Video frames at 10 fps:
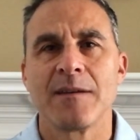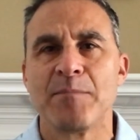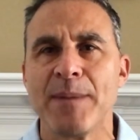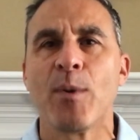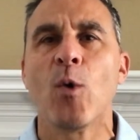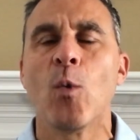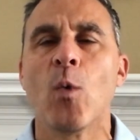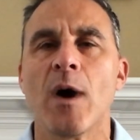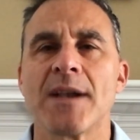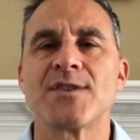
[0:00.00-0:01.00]
people
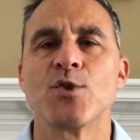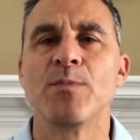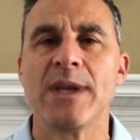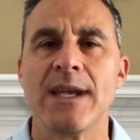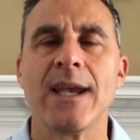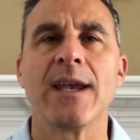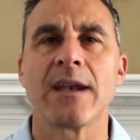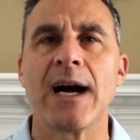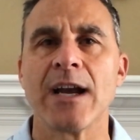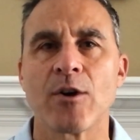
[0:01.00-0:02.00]
want to be in
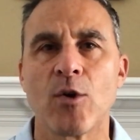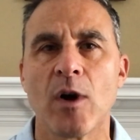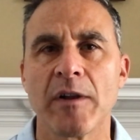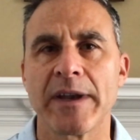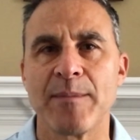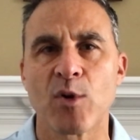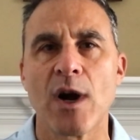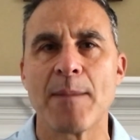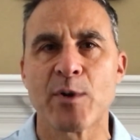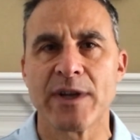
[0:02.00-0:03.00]
higher quality
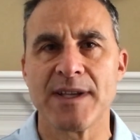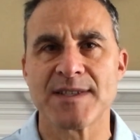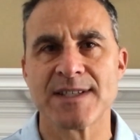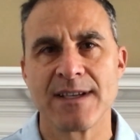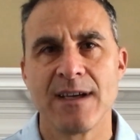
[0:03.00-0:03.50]
properties.